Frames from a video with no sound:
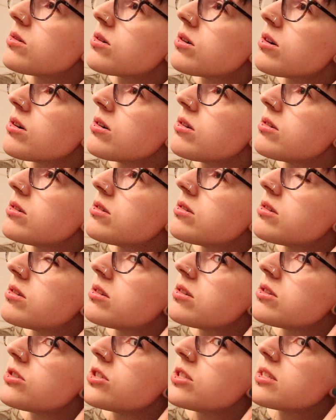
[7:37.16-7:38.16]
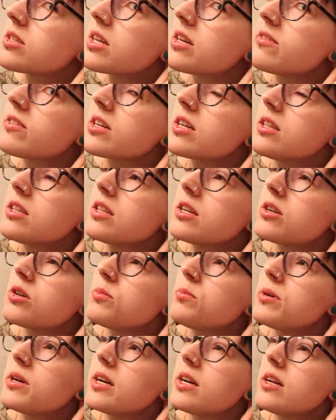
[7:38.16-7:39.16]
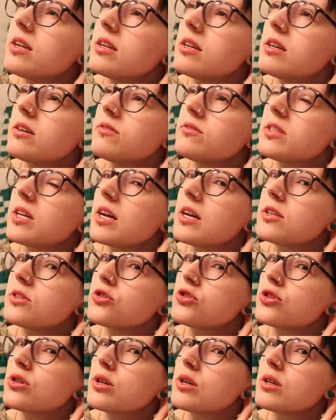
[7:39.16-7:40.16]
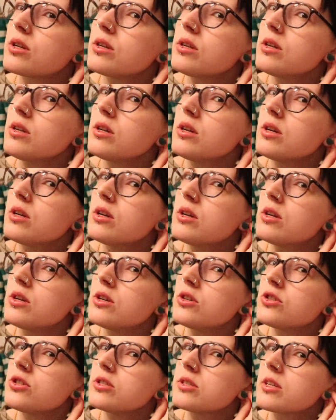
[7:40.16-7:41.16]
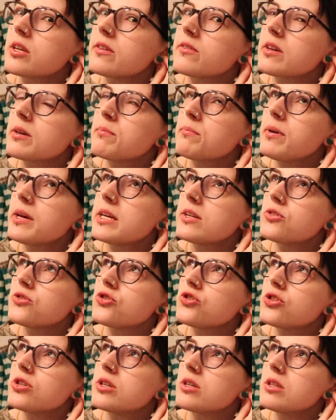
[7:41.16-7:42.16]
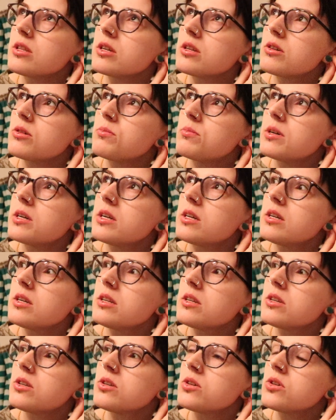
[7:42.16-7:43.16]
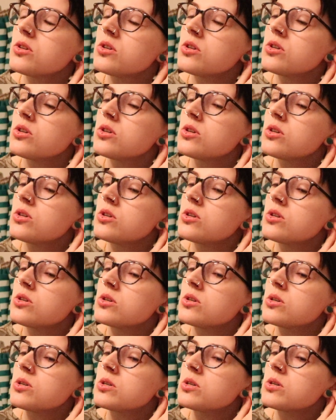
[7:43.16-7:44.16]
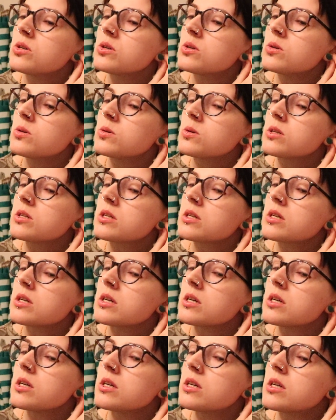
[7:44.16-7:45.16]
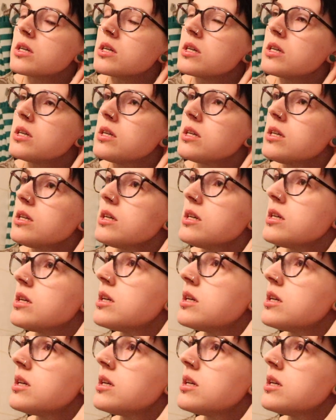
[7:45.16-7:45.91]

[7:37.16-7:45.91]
girl, she's giving a little bit of tension. She's giving pinchy a little bit. Okay.